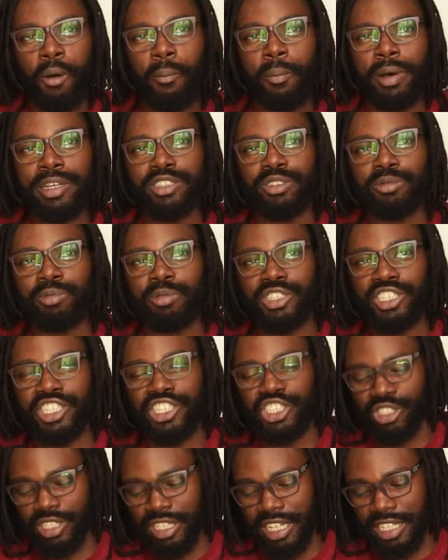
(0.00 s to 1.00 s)
personal
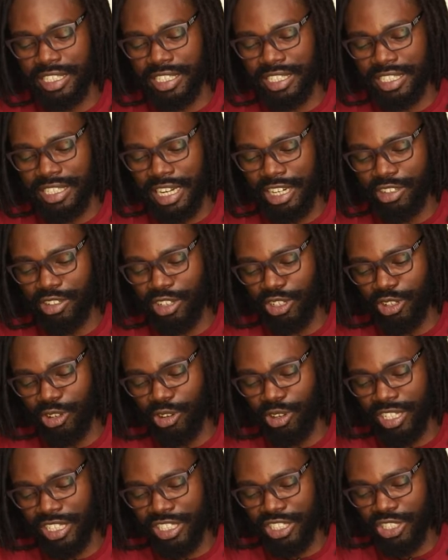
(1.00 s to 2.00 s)
protection doesn't turn your
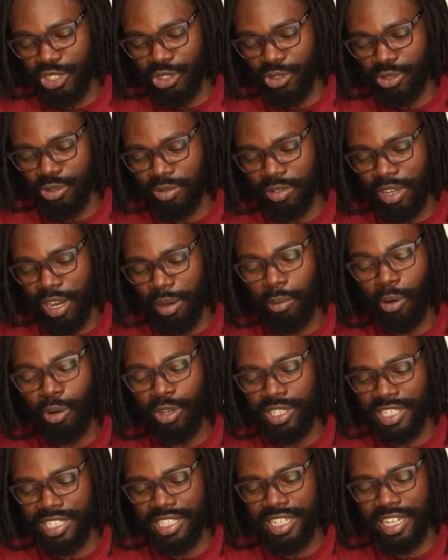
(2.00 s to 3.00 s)
dog into a
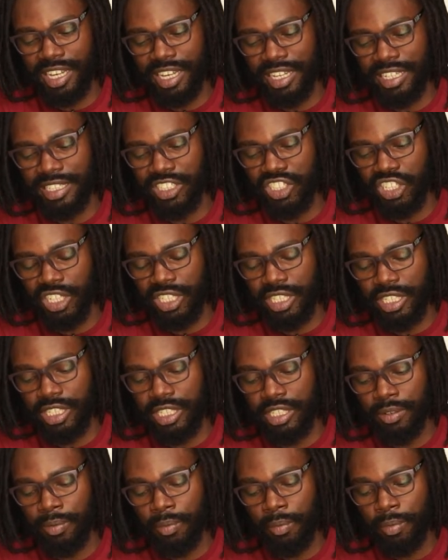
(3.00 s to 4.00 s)
monster. It
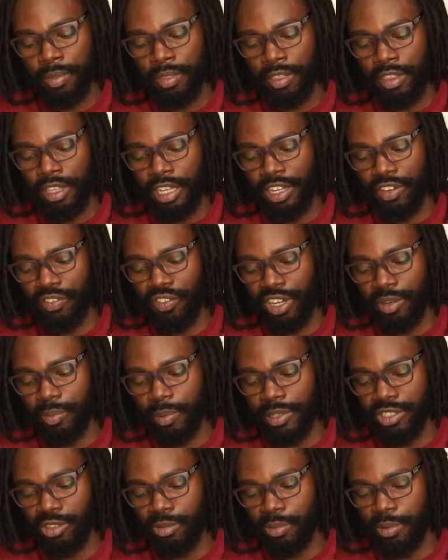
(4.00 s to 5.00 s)
just, in fact,
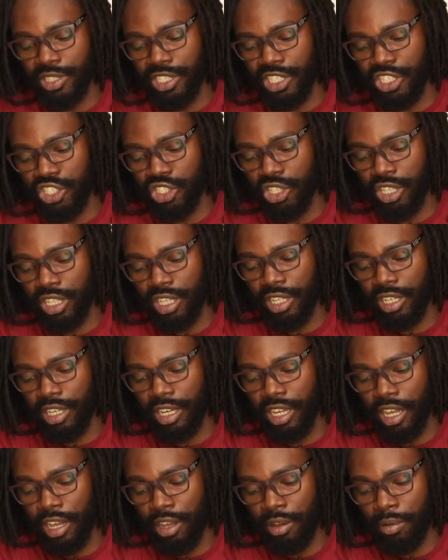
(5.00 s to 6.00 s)
personal protection
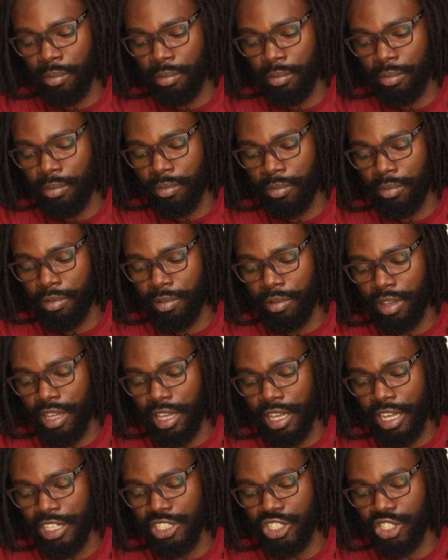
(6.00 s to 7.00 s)

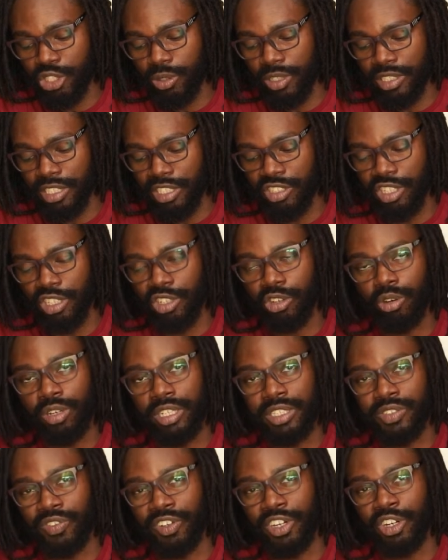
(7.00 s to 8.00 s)
ensures that your dog
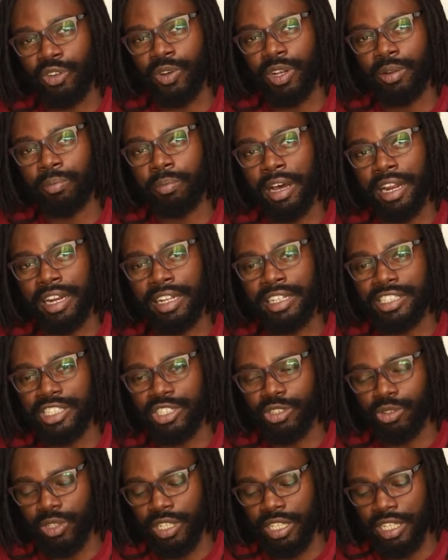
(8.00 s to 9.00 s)
is very well balanced,
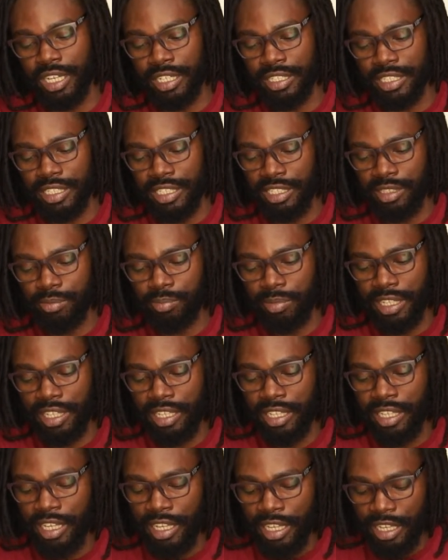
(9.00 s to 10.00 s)
so he can still
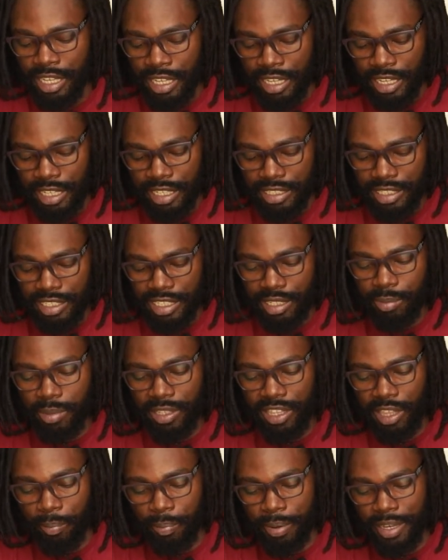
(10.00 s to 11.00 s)
be, he'll still be
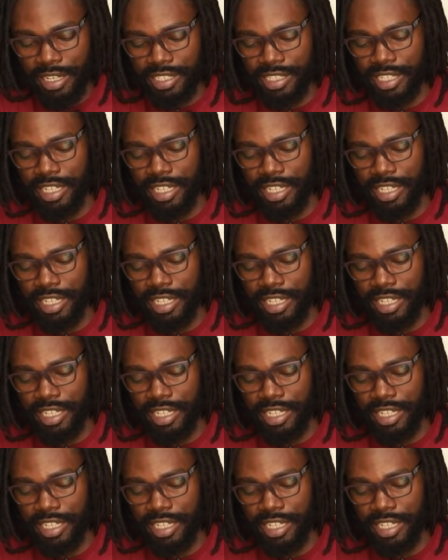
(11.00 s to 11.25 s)
the pet